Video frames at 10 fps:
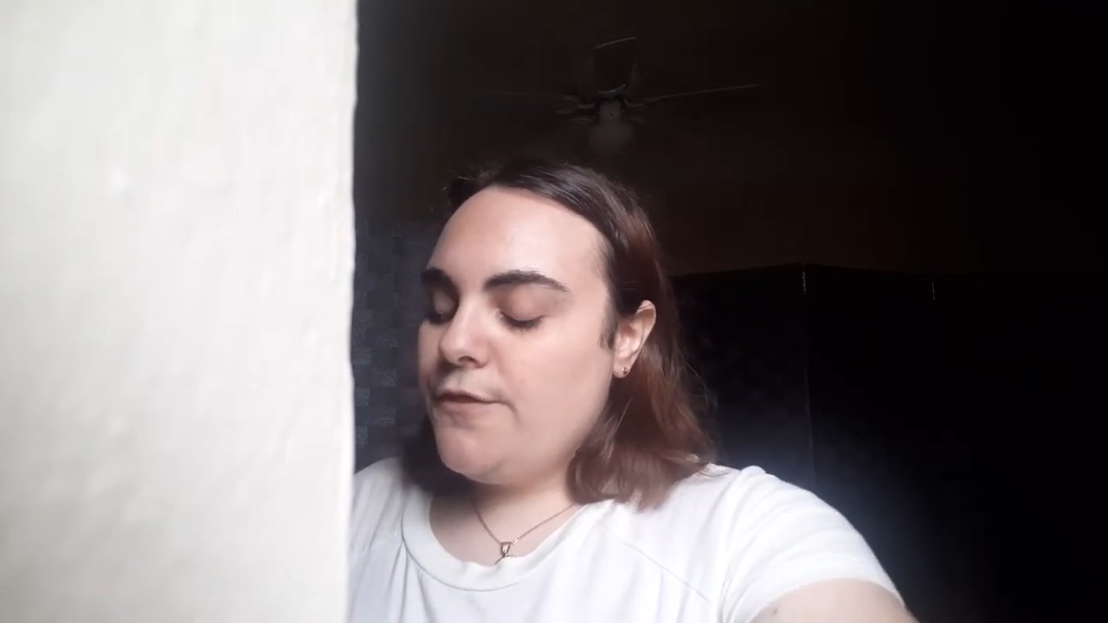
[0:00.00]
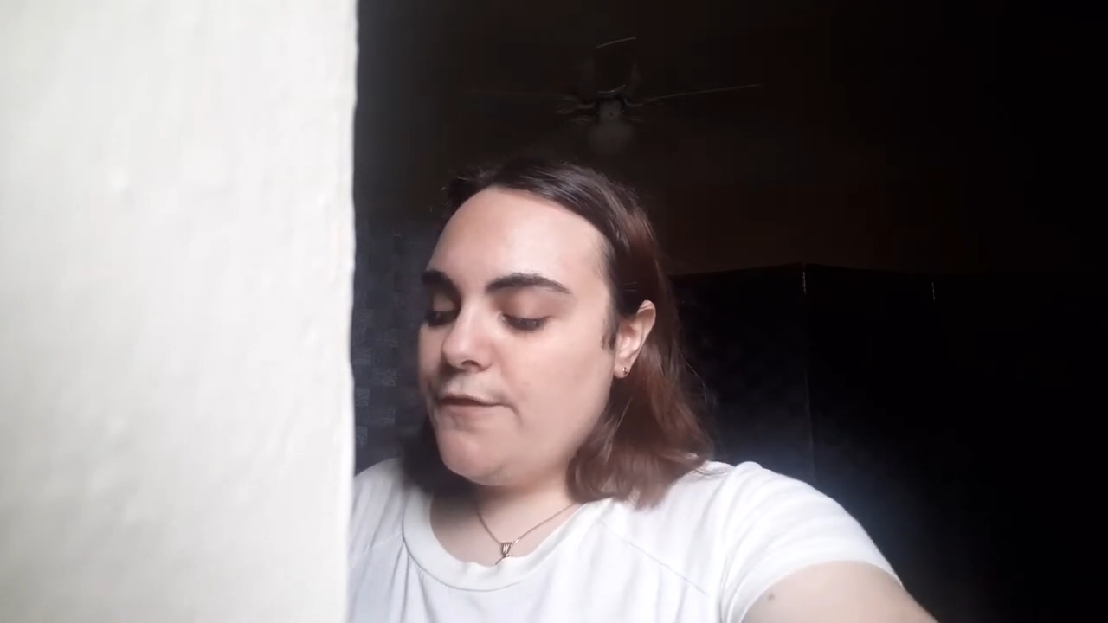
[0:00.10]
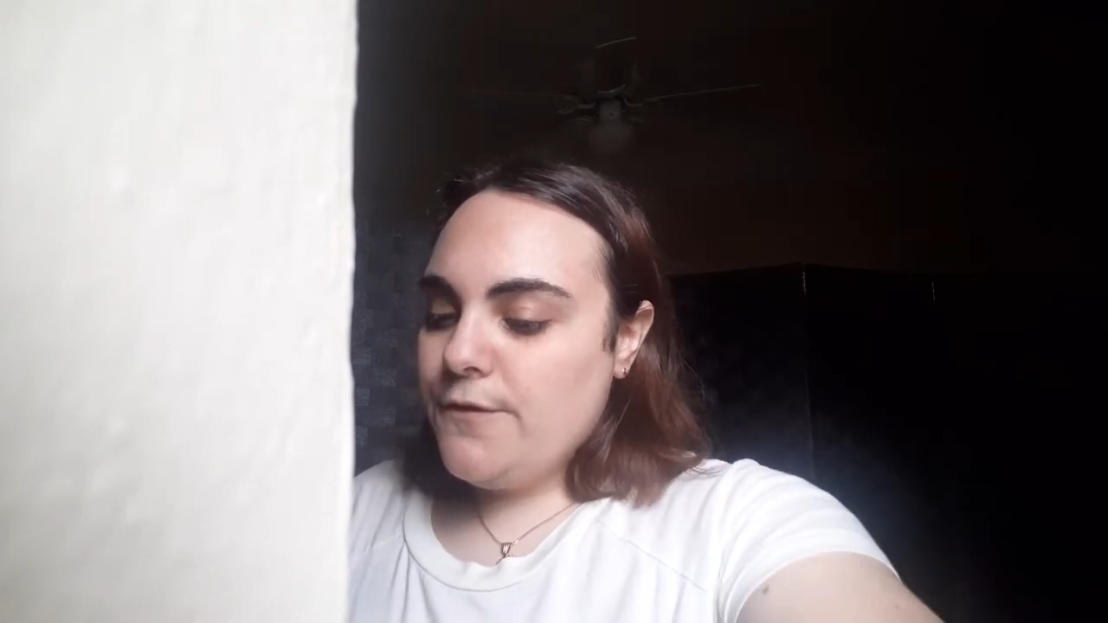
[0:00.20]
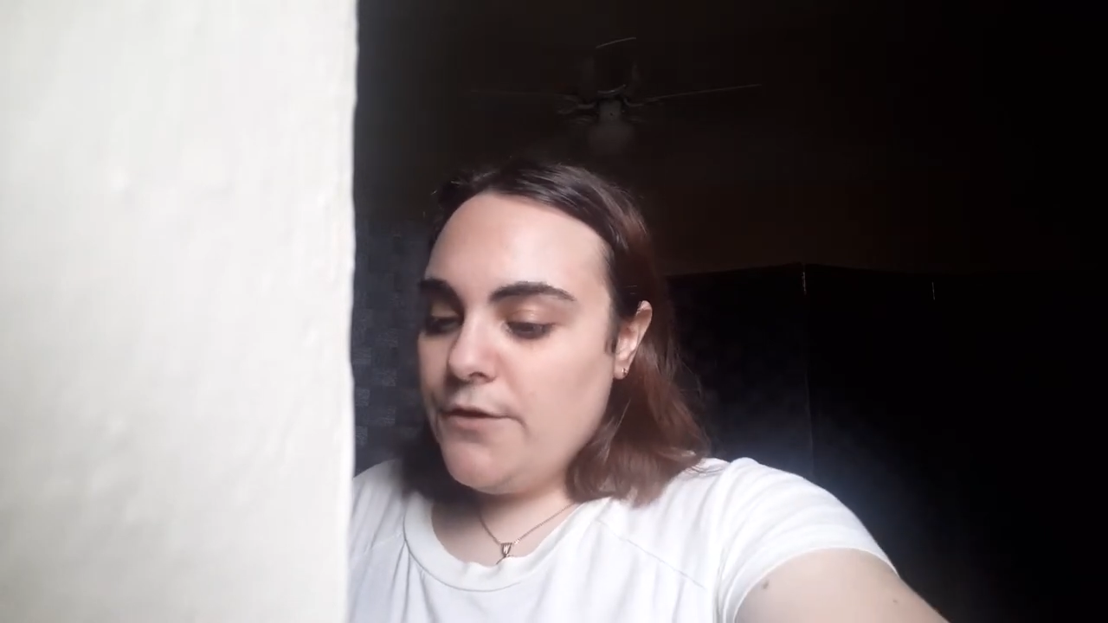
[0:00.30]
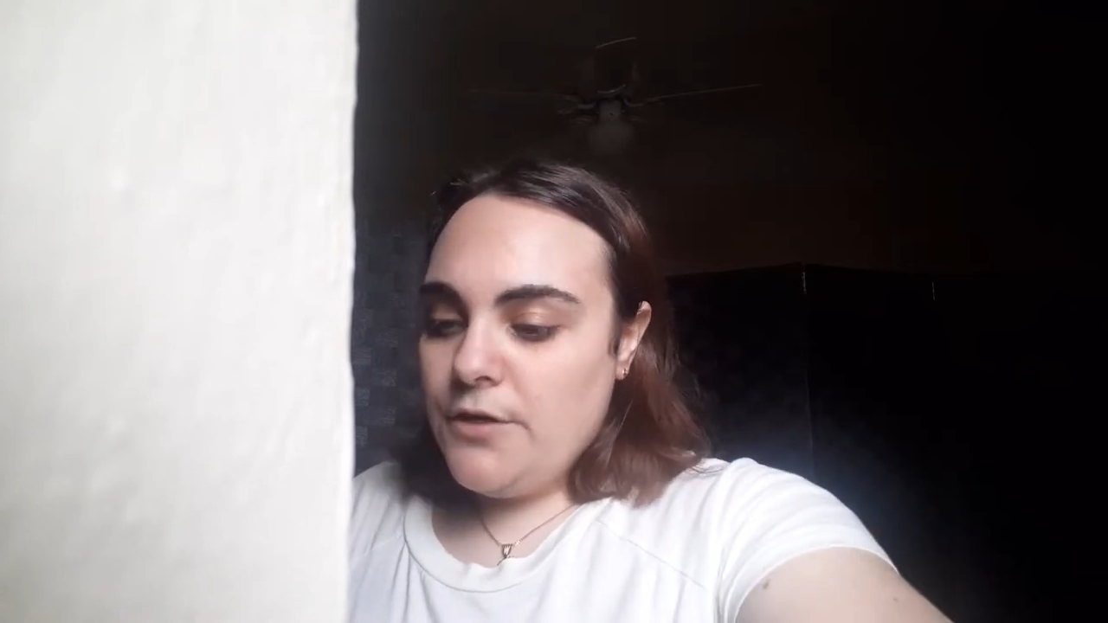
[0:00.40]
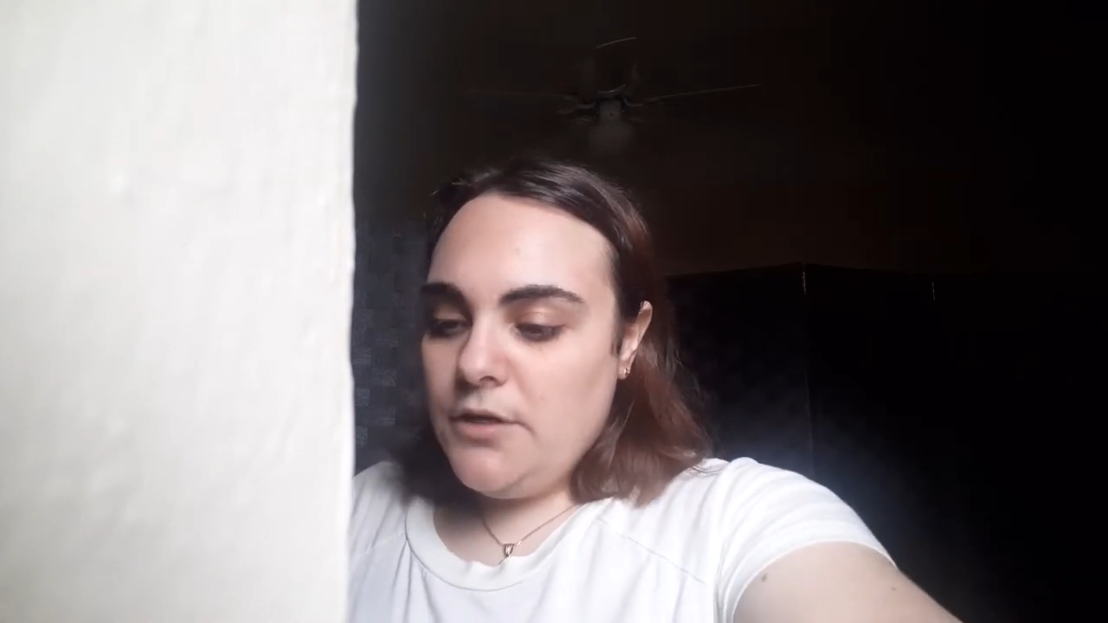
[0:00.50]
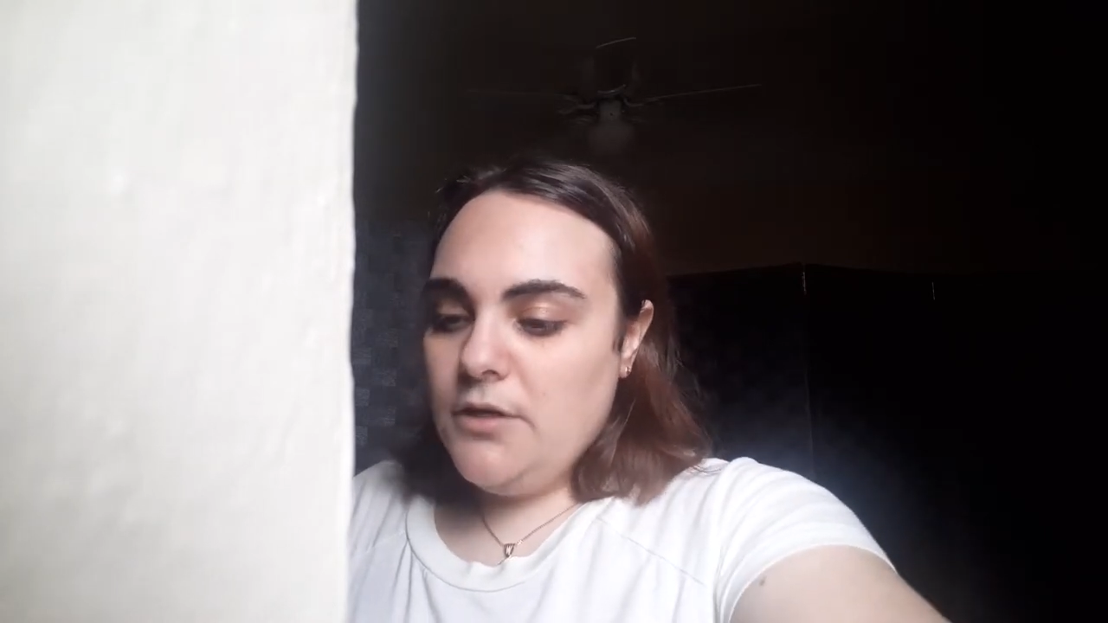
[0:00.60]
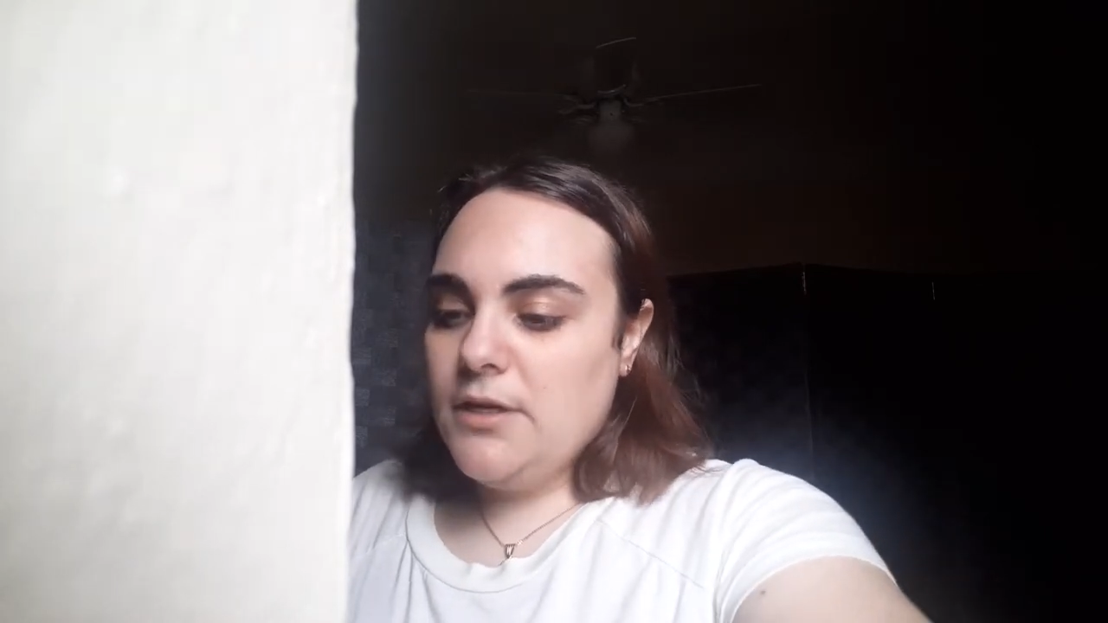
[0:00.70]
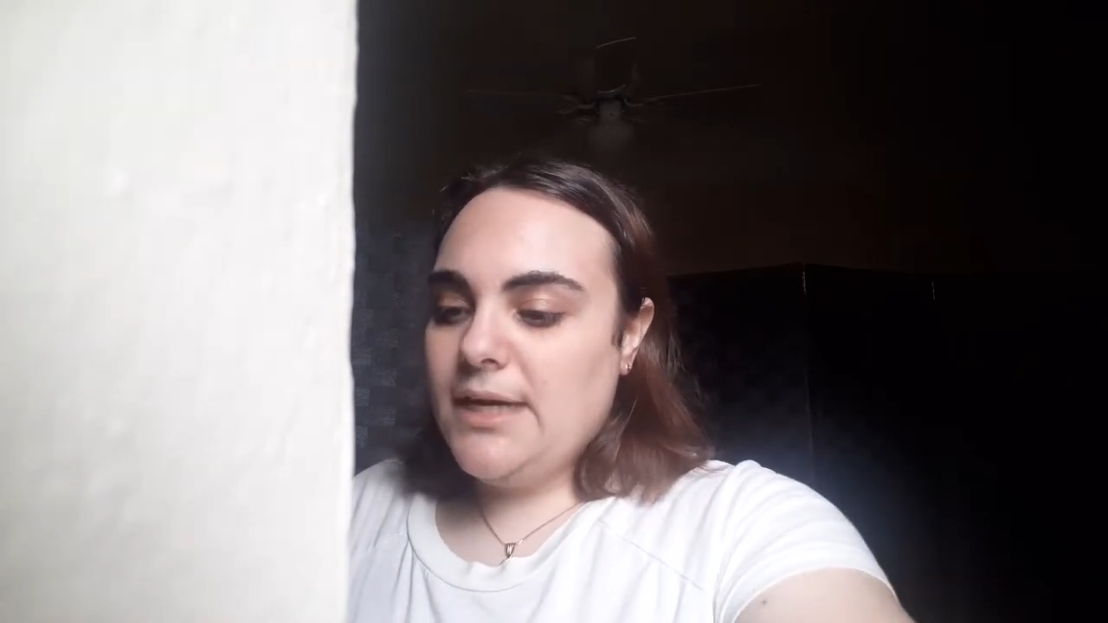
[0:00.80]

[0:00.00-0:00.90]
third